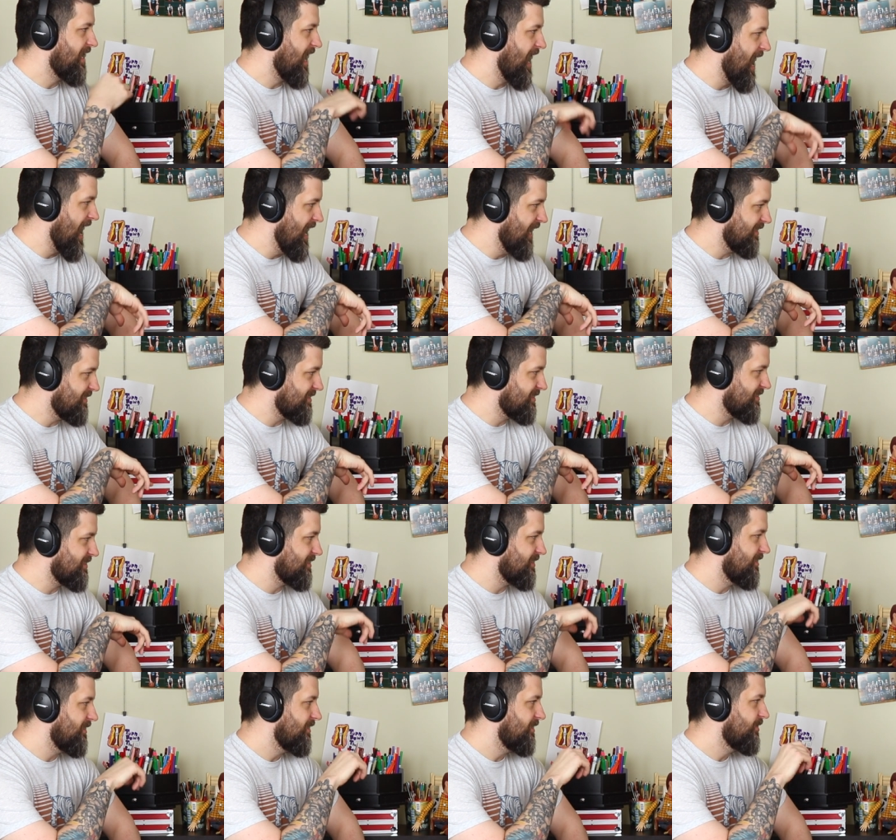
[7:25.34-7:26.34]

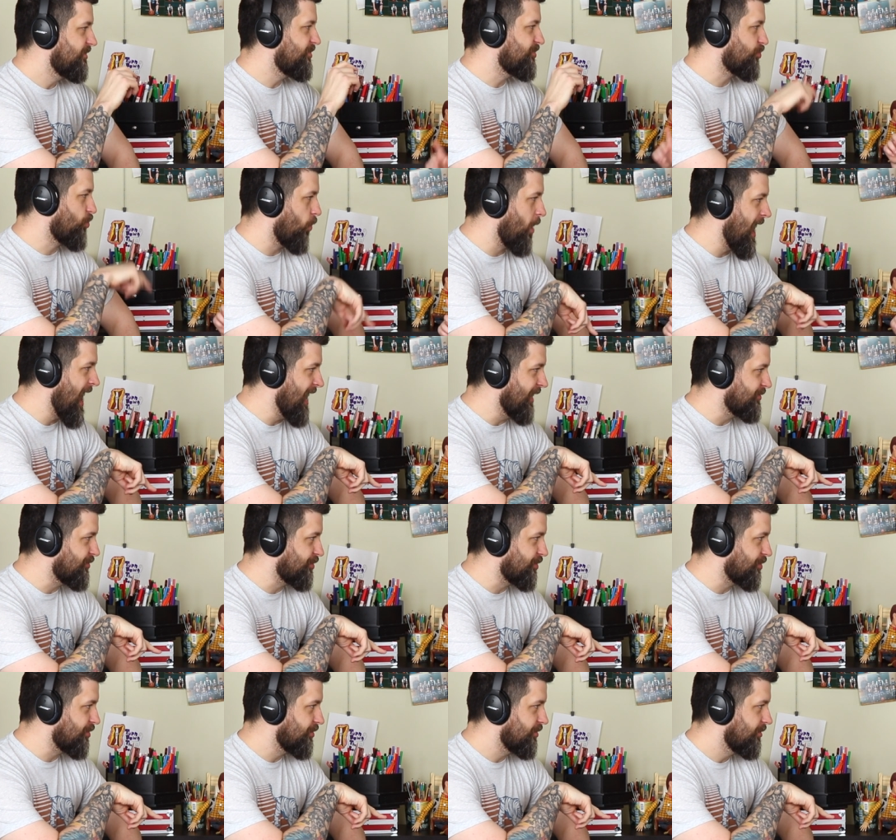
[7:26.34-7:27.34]
Cats.
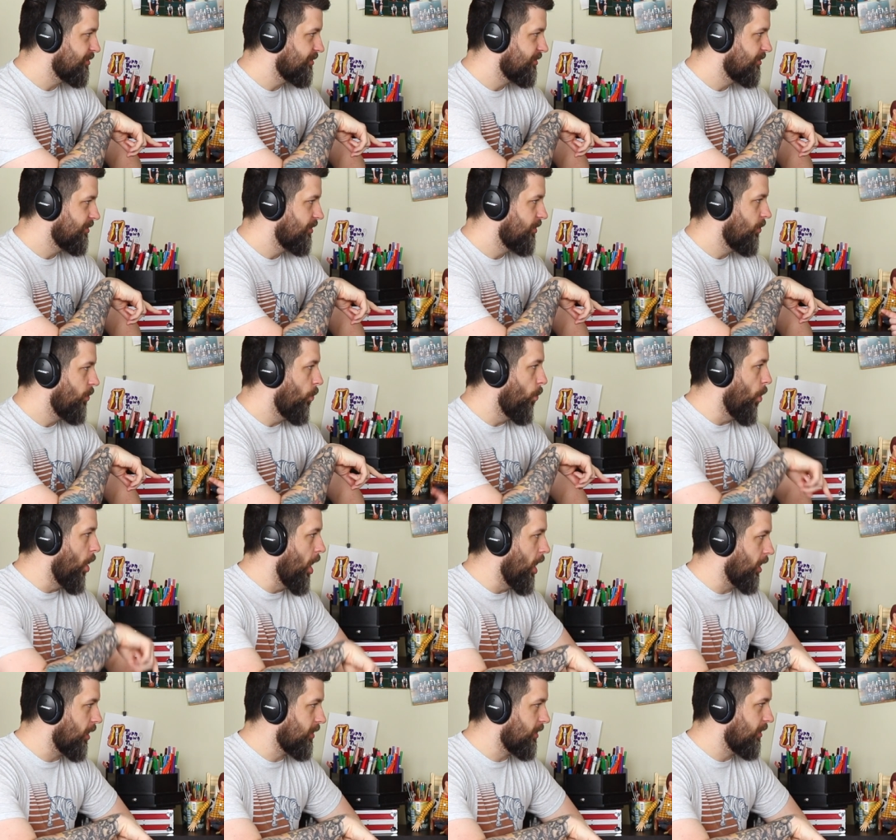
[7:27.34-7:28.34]
Scratch.
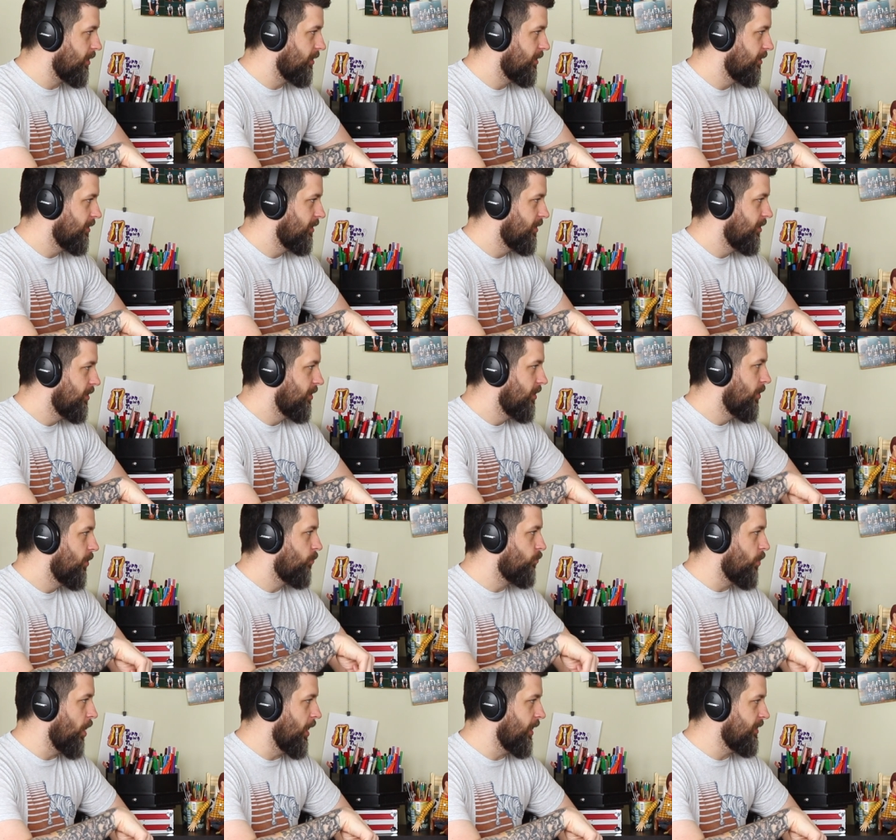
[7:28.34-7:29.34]
Walk.
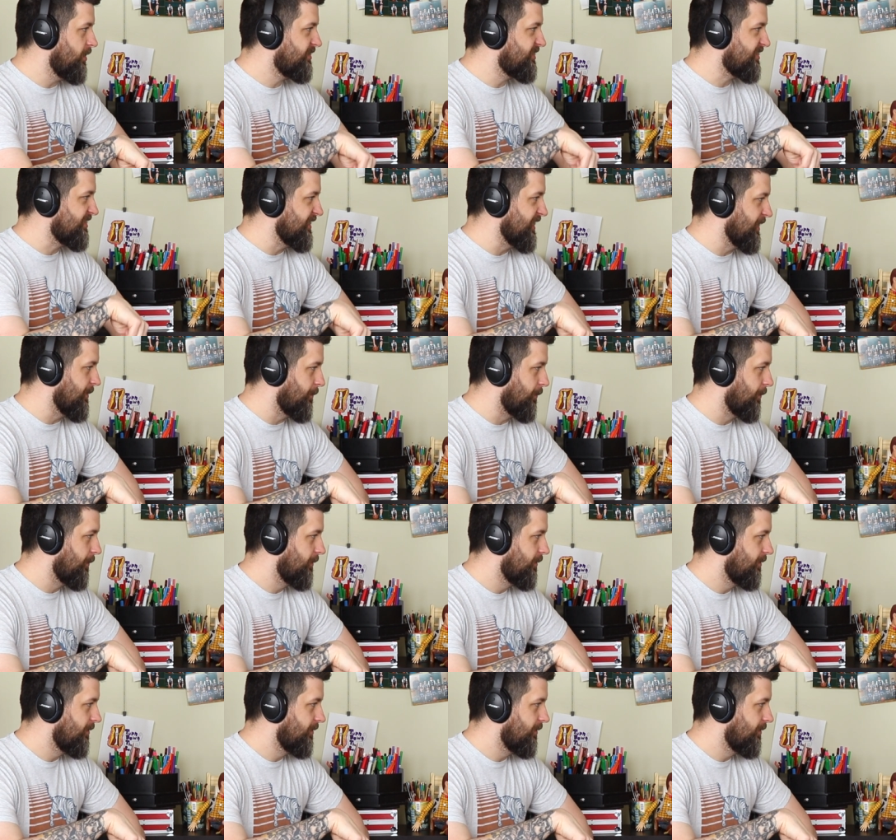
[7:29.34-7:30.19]
No. Run. Sleep.